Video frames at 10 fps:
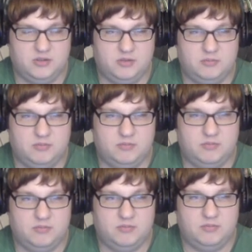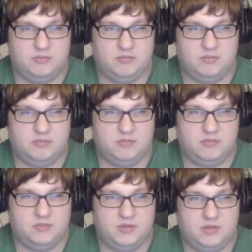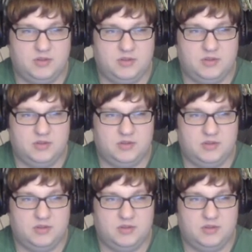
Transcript: Nothing is said.